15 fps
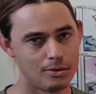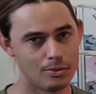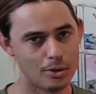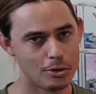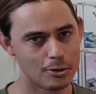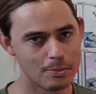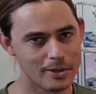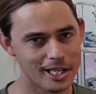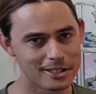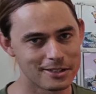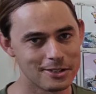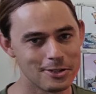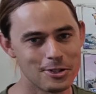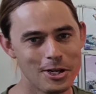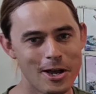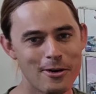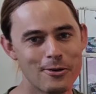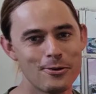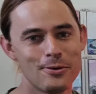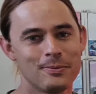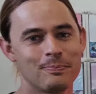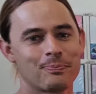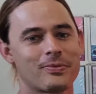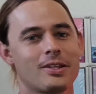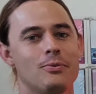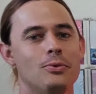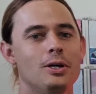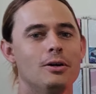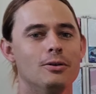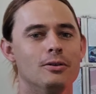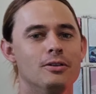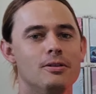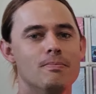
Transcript: Welcome back to the channel. Well,